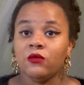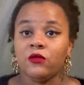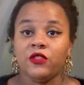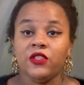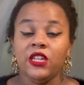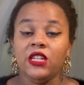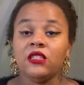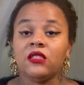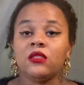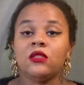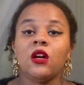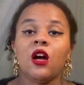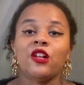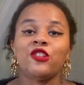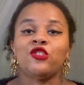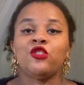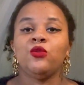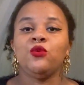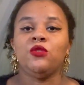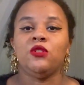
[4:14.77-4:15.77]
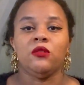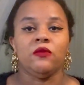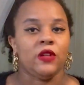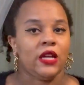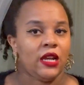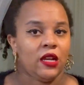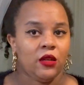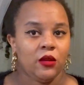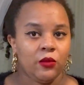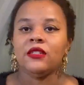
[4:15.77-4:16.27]
things start to
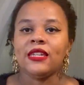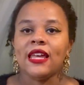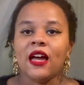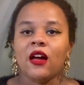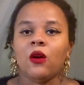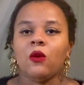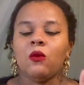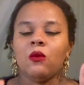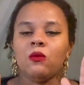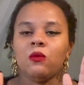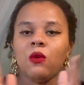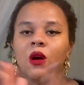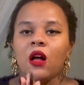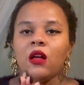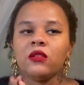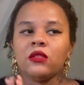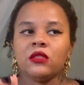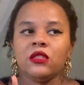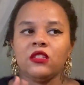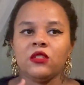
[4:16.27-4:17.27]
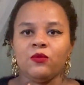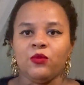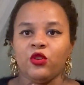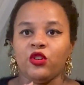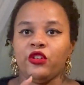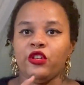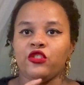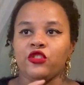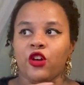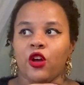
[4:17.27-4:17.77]
develop. Now, whilst this
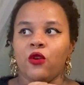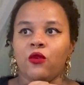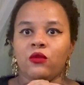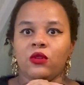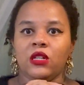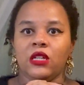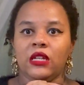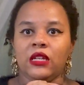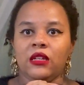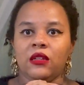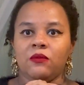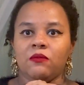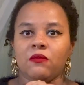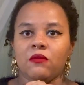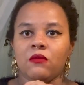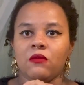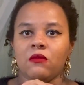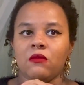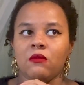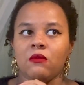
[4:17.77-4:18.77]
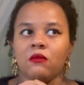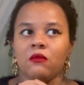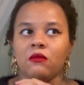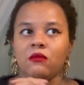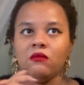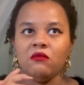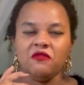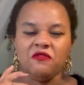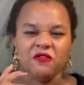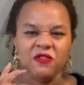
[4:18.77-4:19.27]
book is only
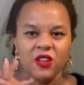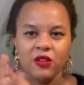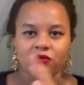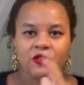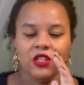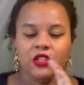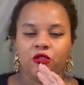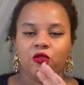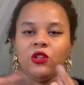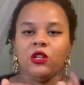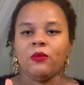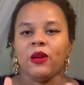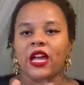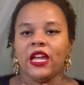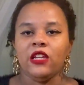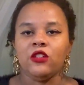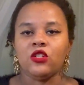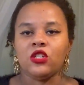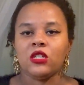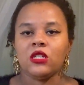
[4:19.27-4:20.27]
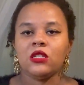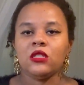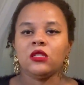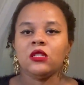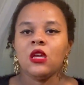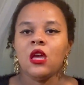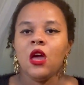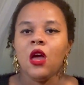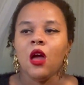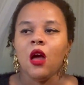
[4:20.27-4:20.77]
53 pages,
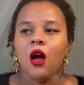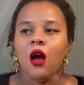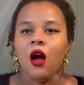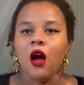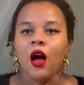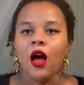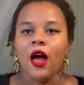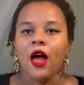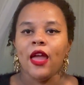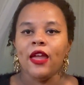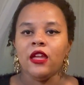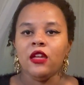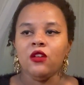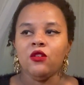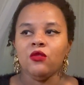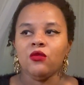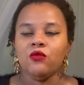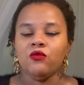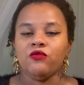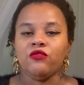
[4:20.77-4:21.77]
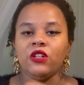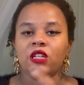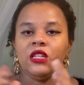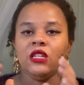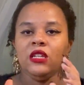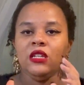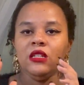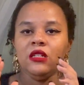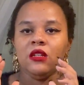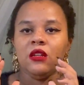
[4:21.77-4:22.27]
I
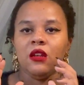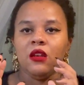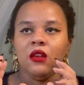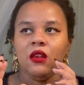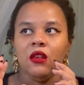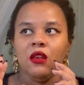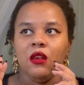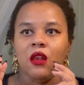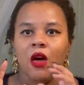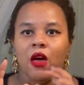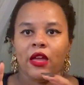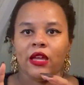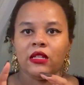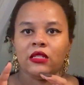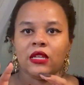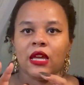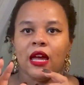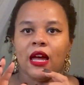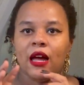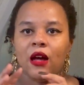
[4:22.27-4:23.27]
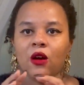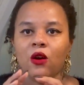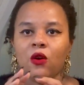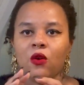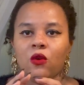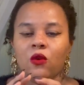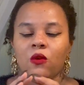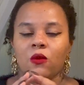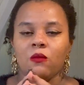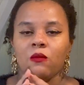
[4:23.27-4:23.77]
really liked
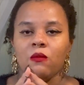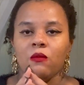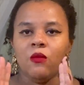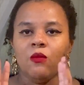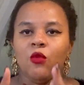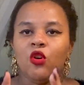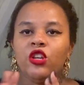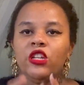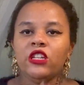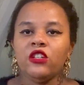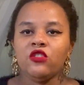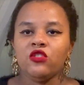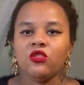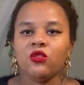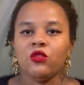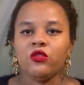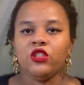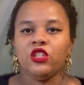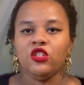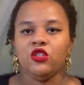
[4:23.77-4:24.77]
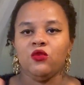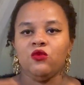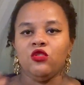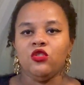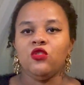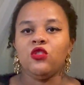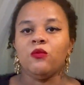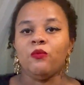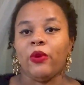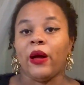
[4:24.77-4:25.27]
how Molly ensured that you
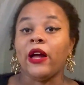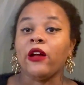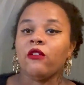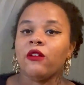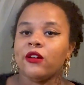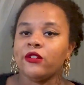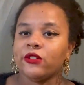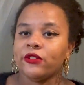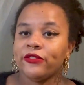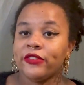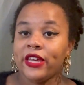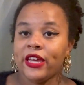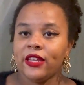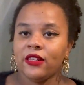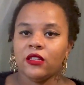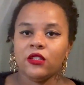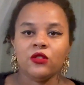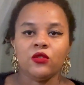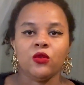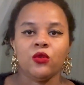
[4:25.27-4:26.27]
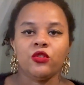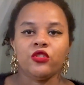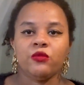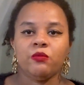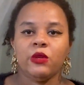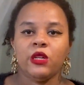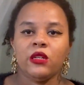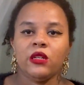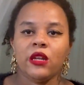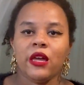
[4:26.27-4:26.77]
knew the background of the Headless
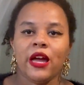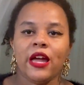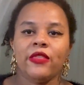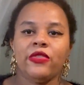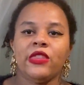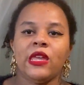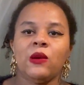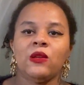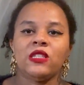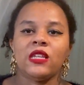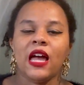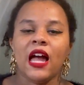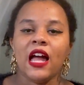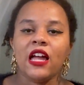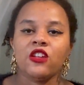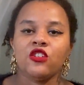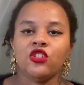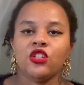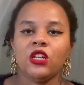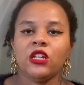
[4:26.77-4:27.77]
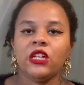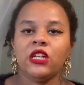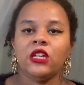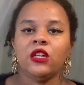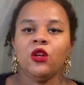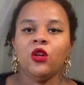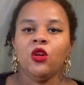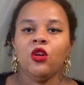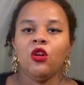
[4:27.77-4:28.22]
Horseman, and there was actually